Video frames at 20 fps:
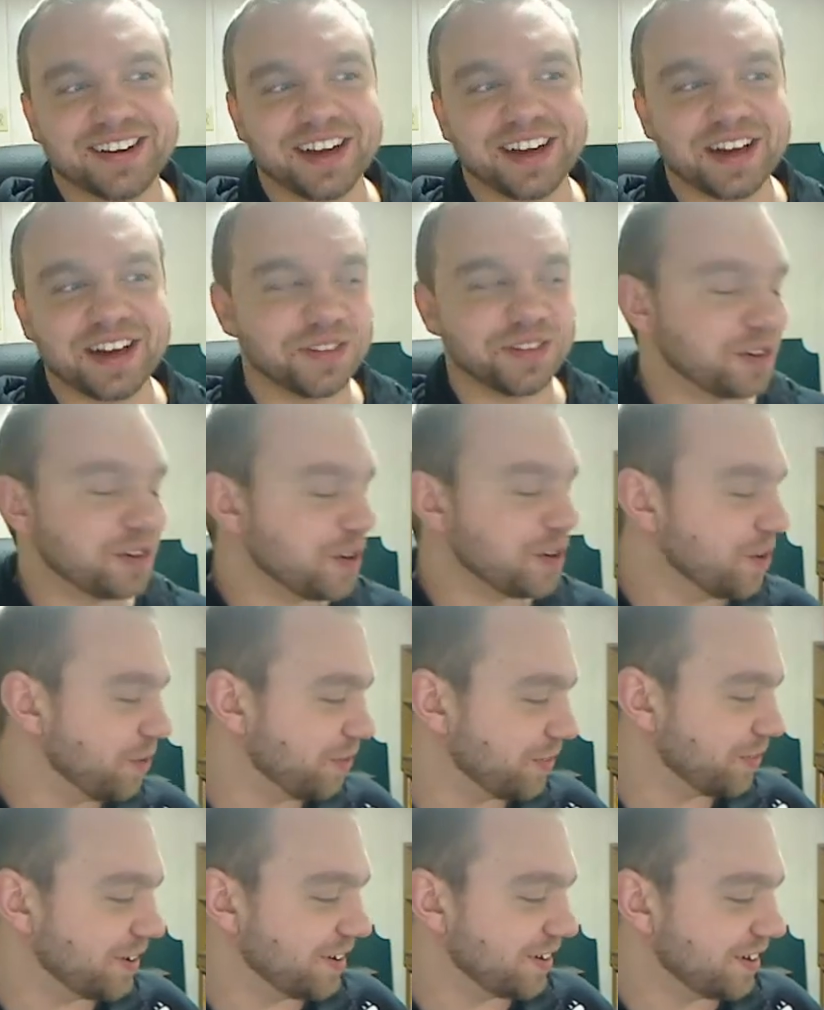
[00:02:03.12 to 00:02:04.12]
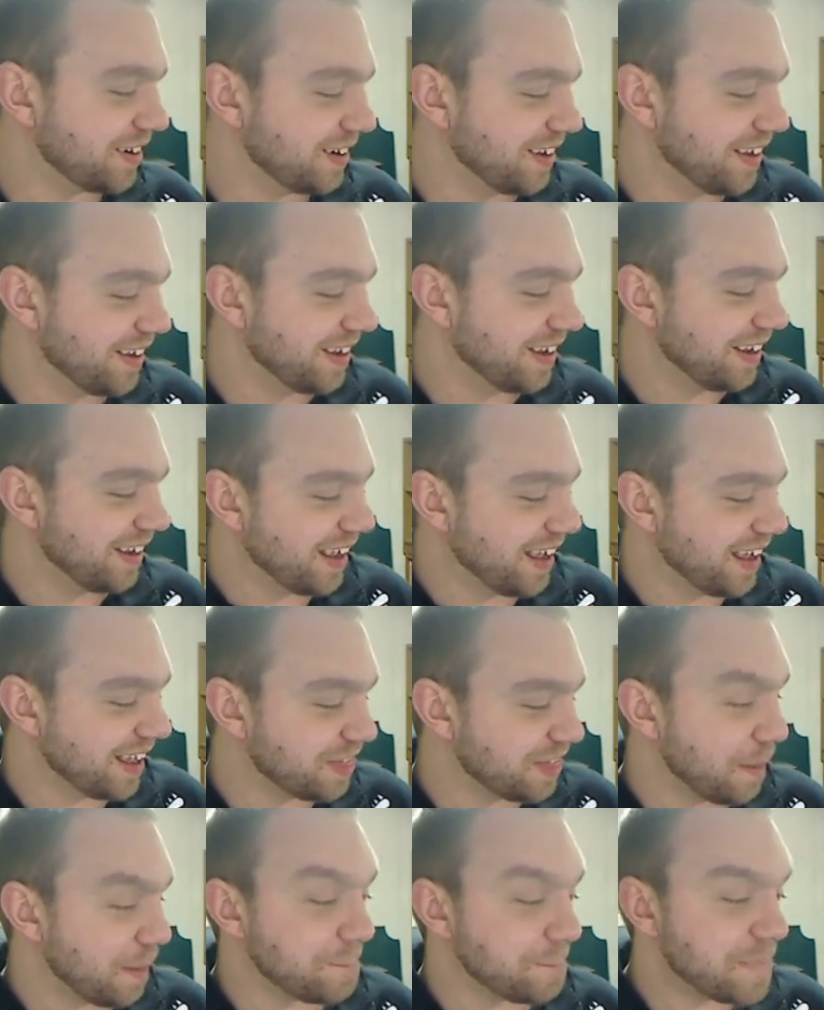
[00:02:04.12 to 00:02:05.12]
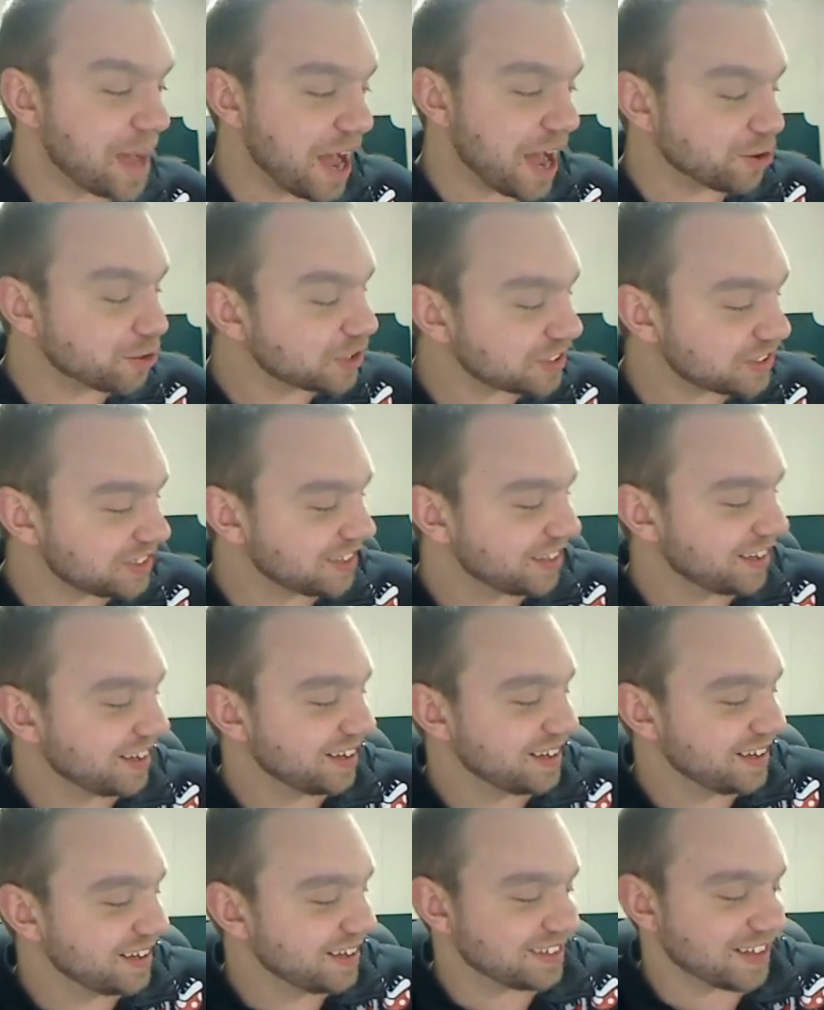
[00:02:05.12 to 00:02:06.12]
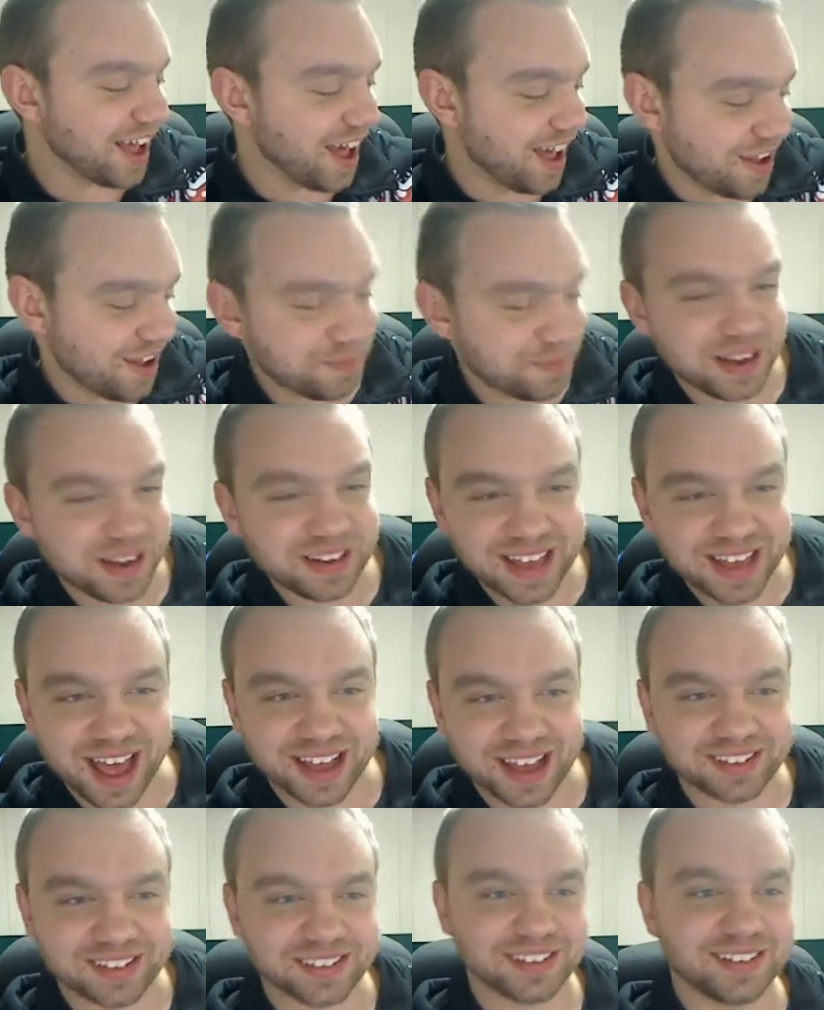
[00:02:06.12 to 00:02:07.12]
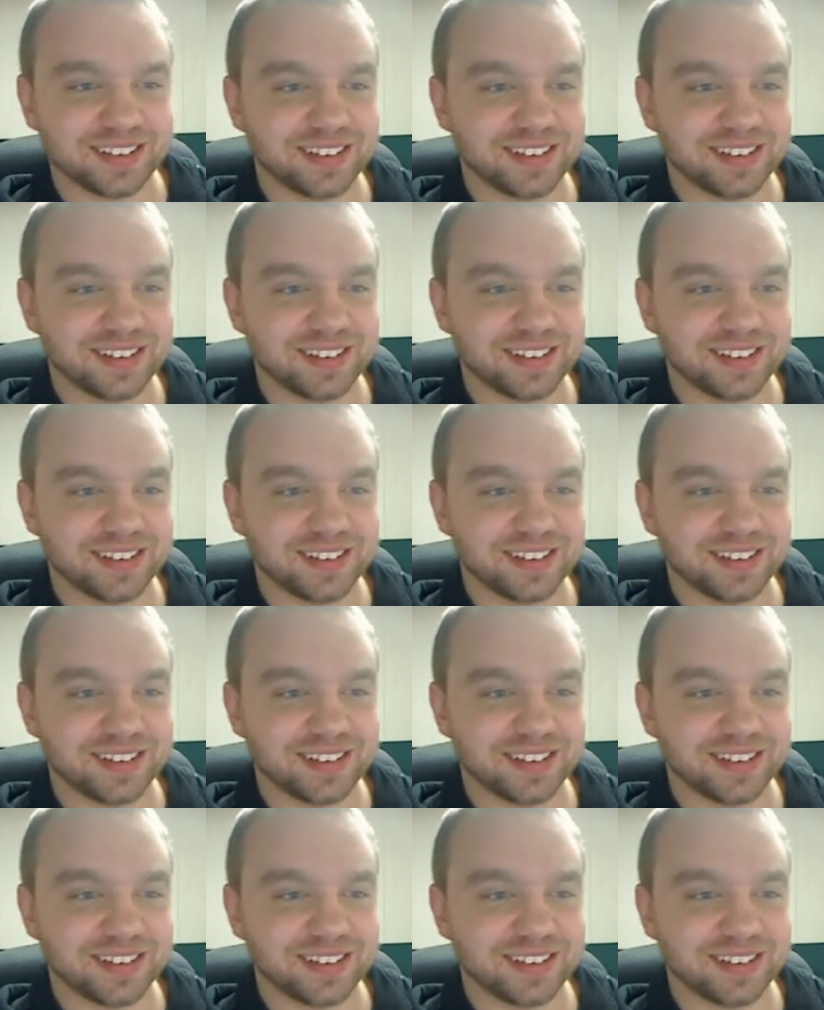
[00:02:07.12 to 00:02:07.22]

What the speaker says: I look over, and the mouse is on my desk,